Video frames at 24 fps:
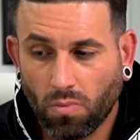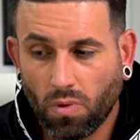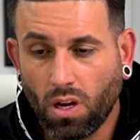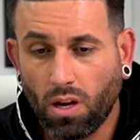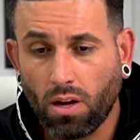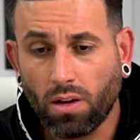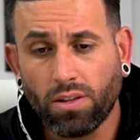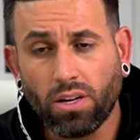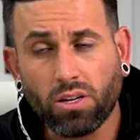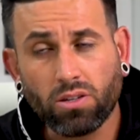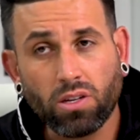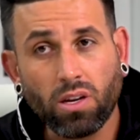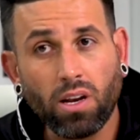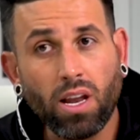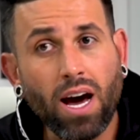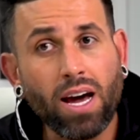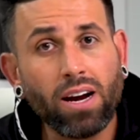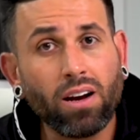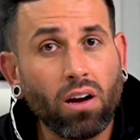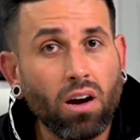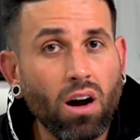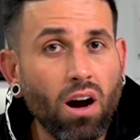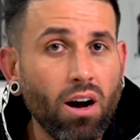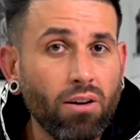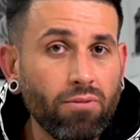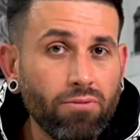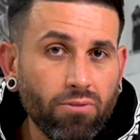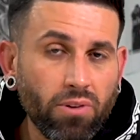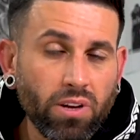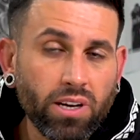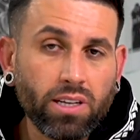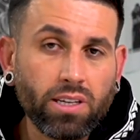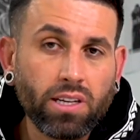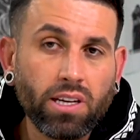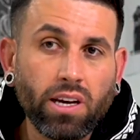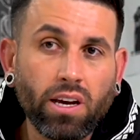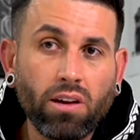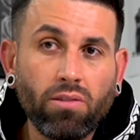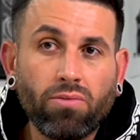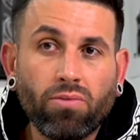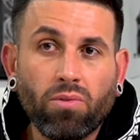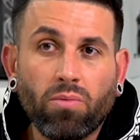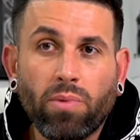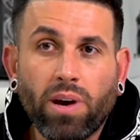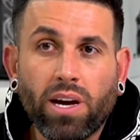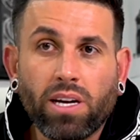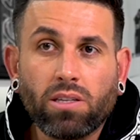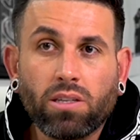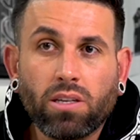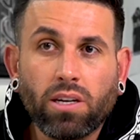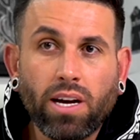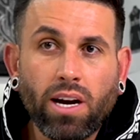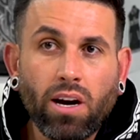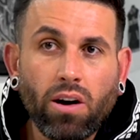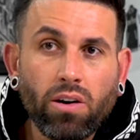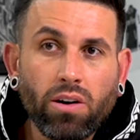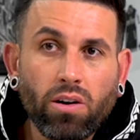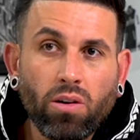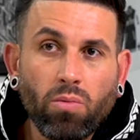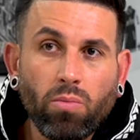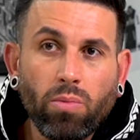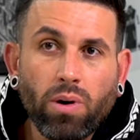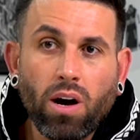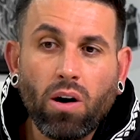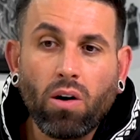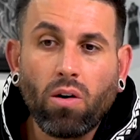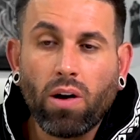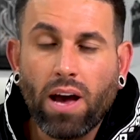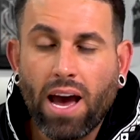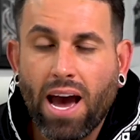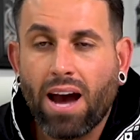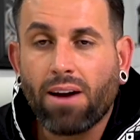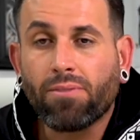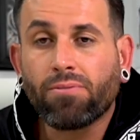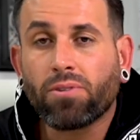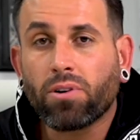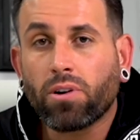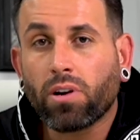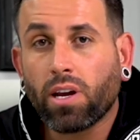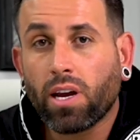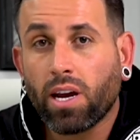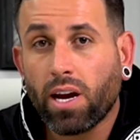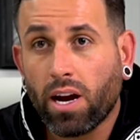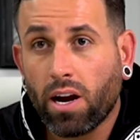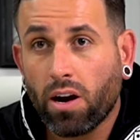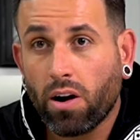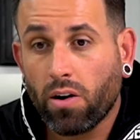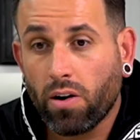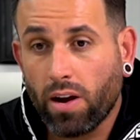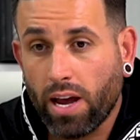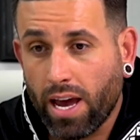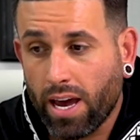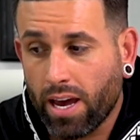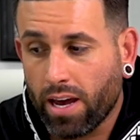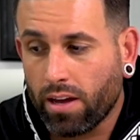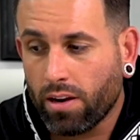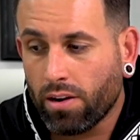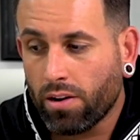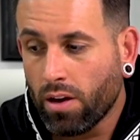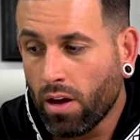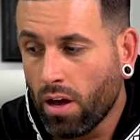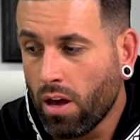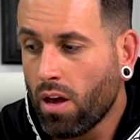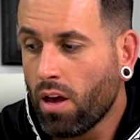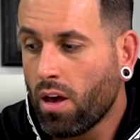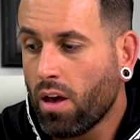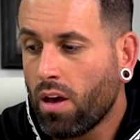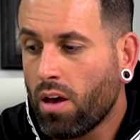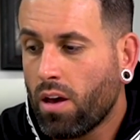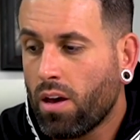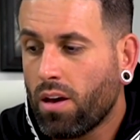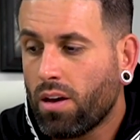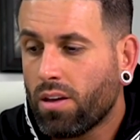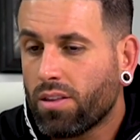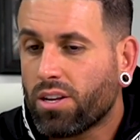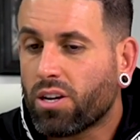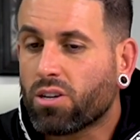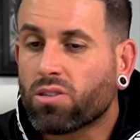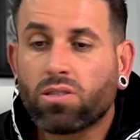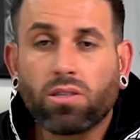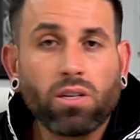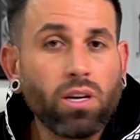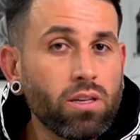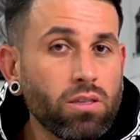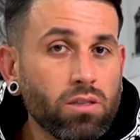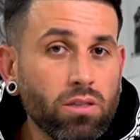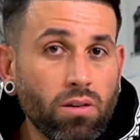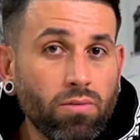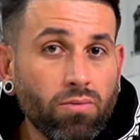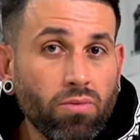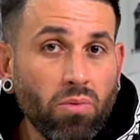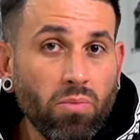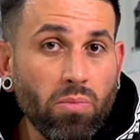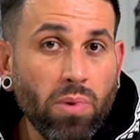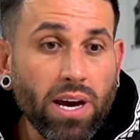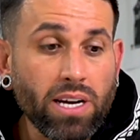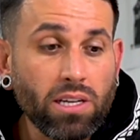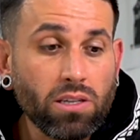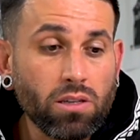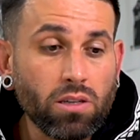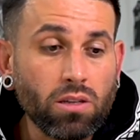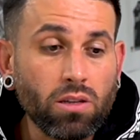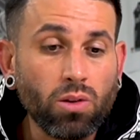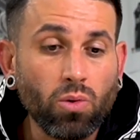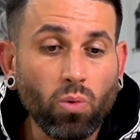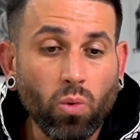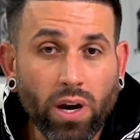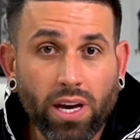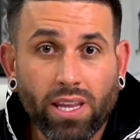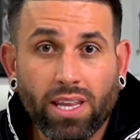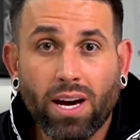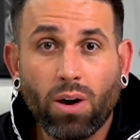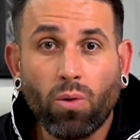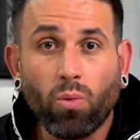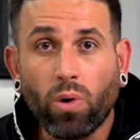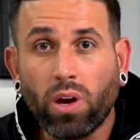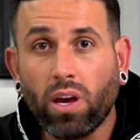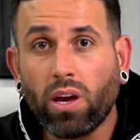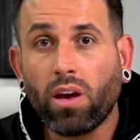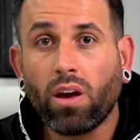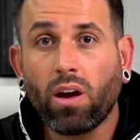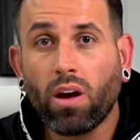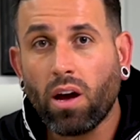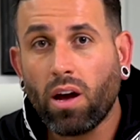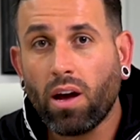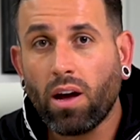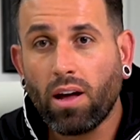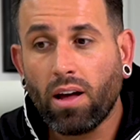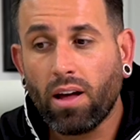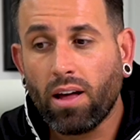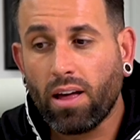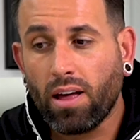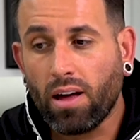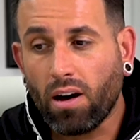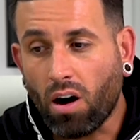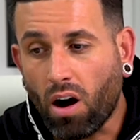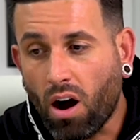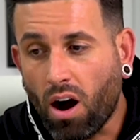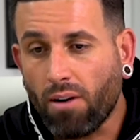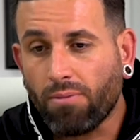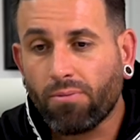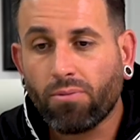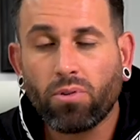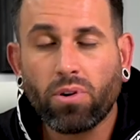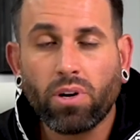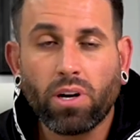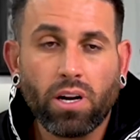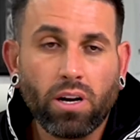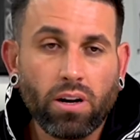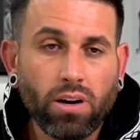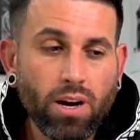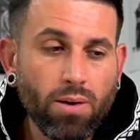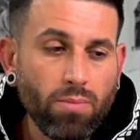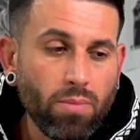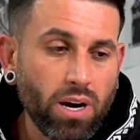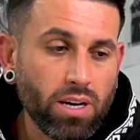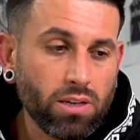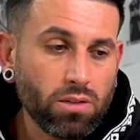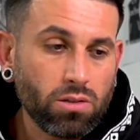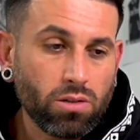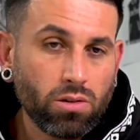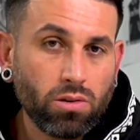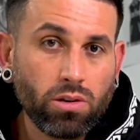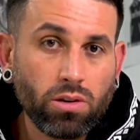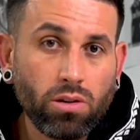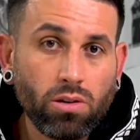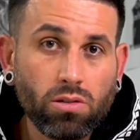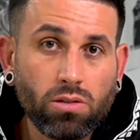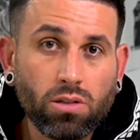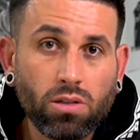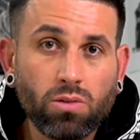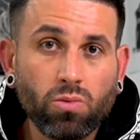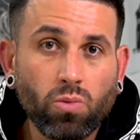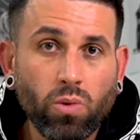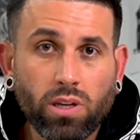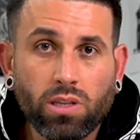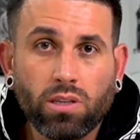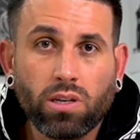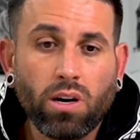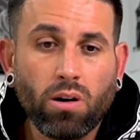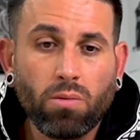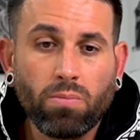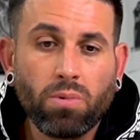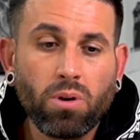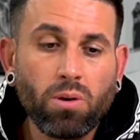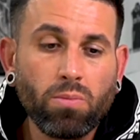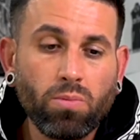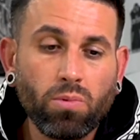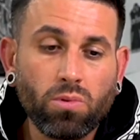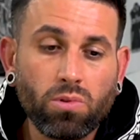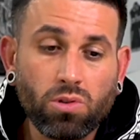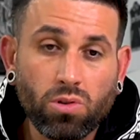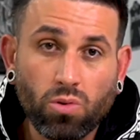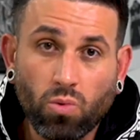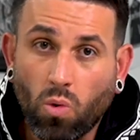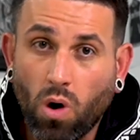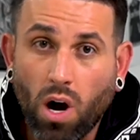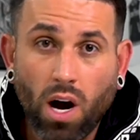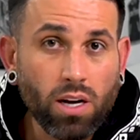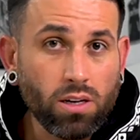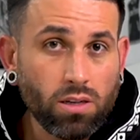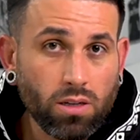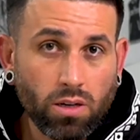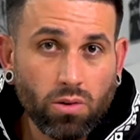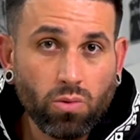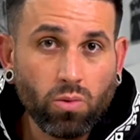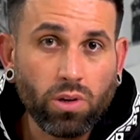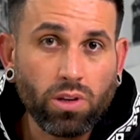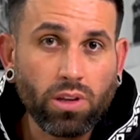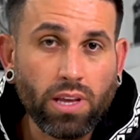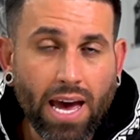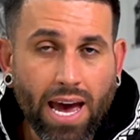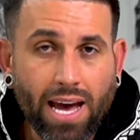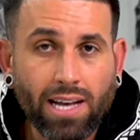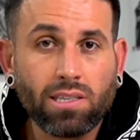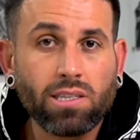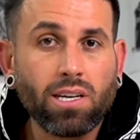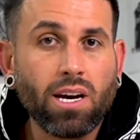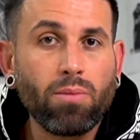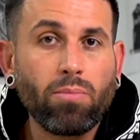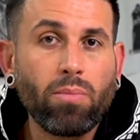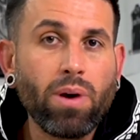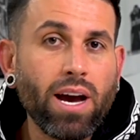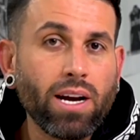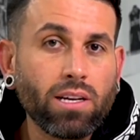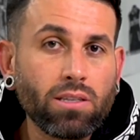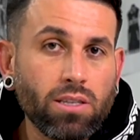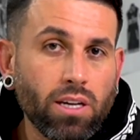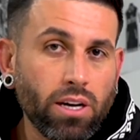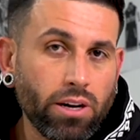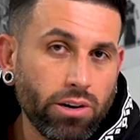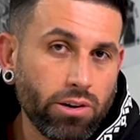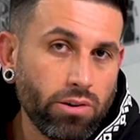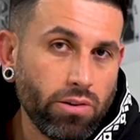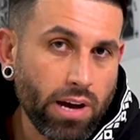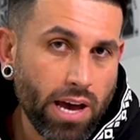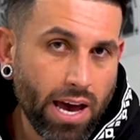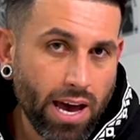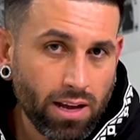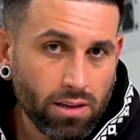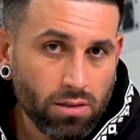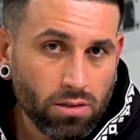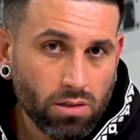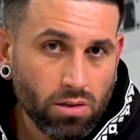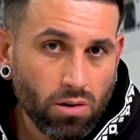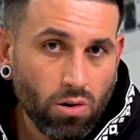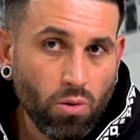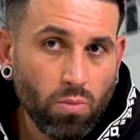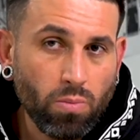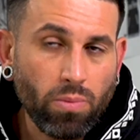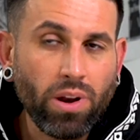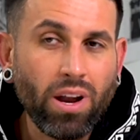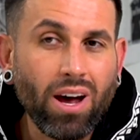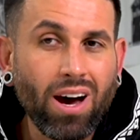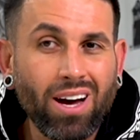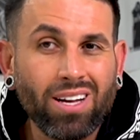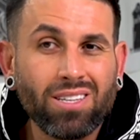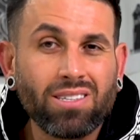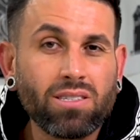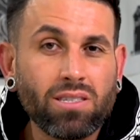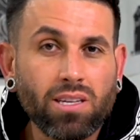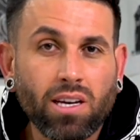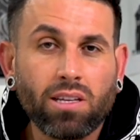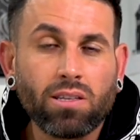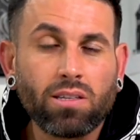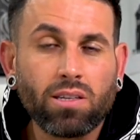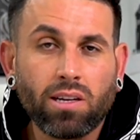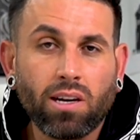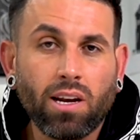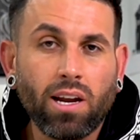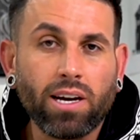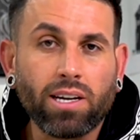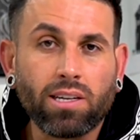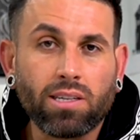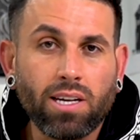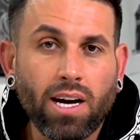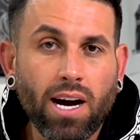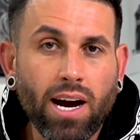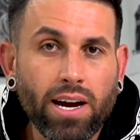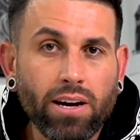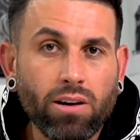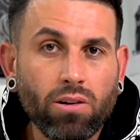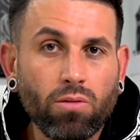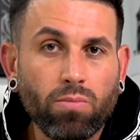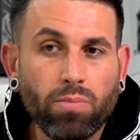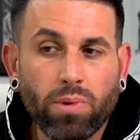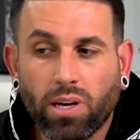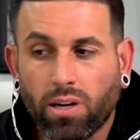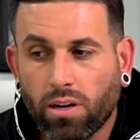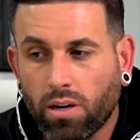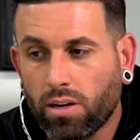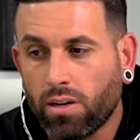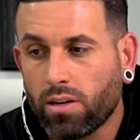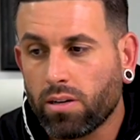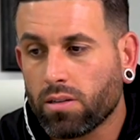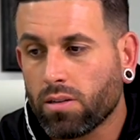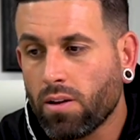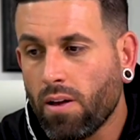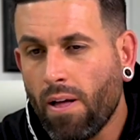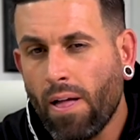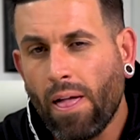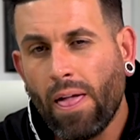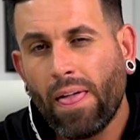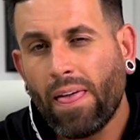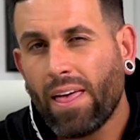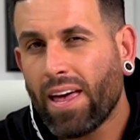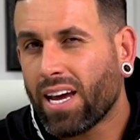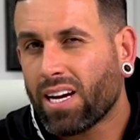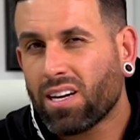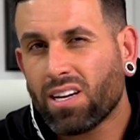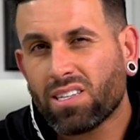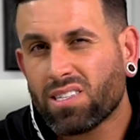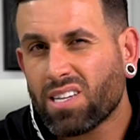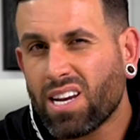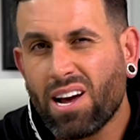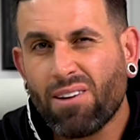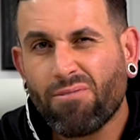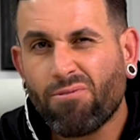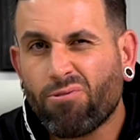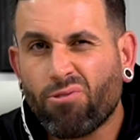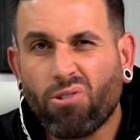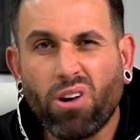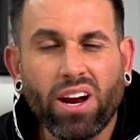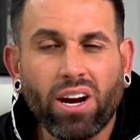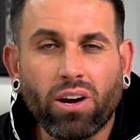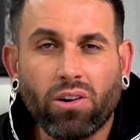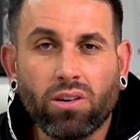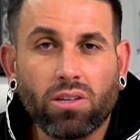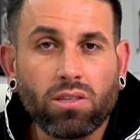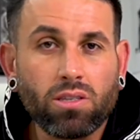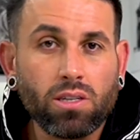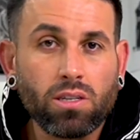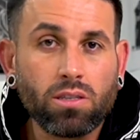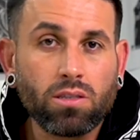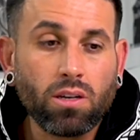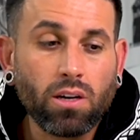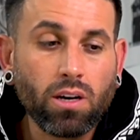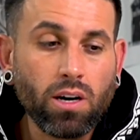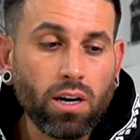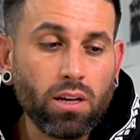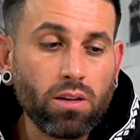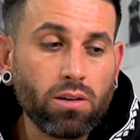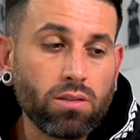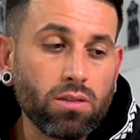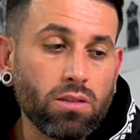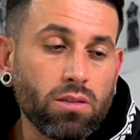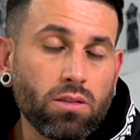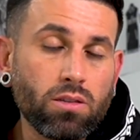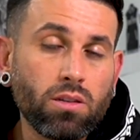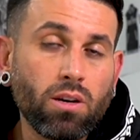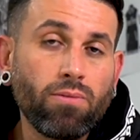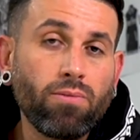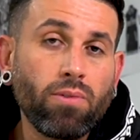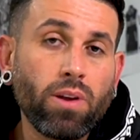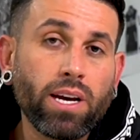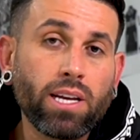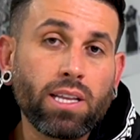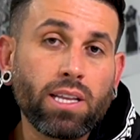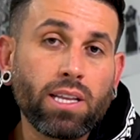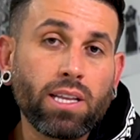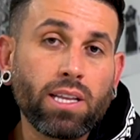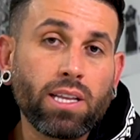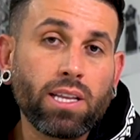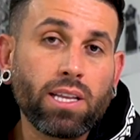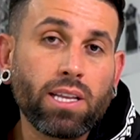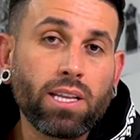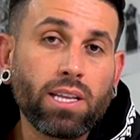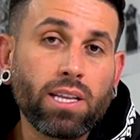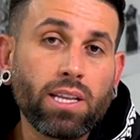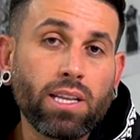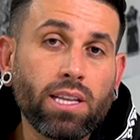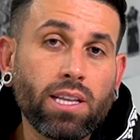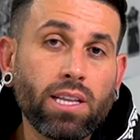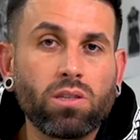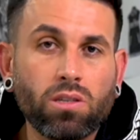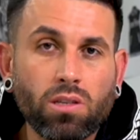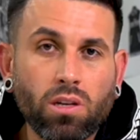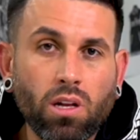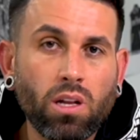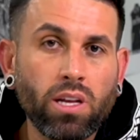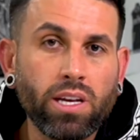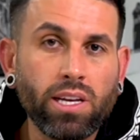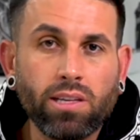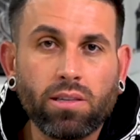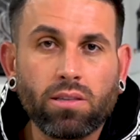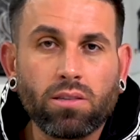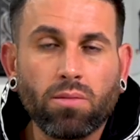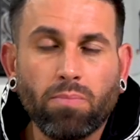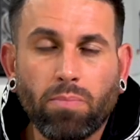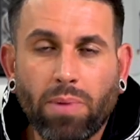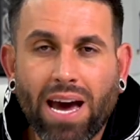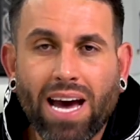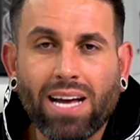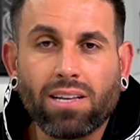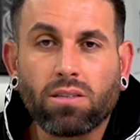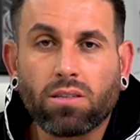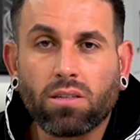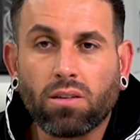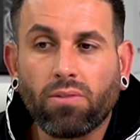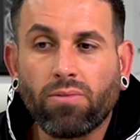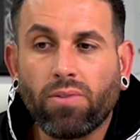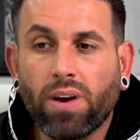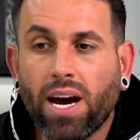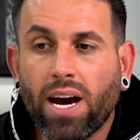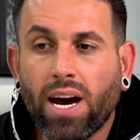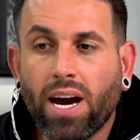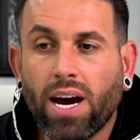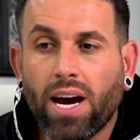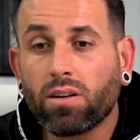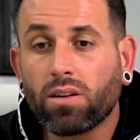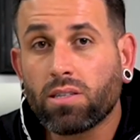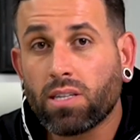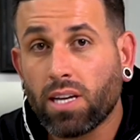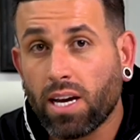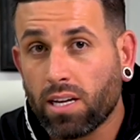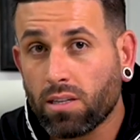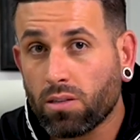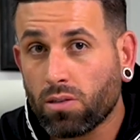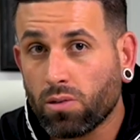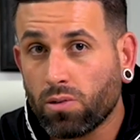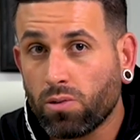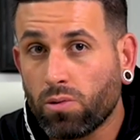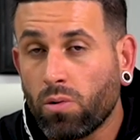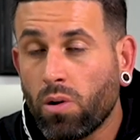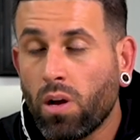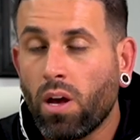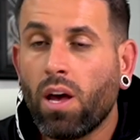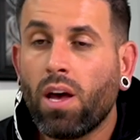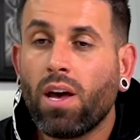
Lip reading: There's a lot of conflicting information out here about aftercare, and there's tons of information. The way that we offer it here at my studios is we tell people to wash it with antibacterial hand soap, non-scented like Dio, because it doesn't have fragrances and colors and stuff like that. So it really just cleans the bad stuff out of your tattoo.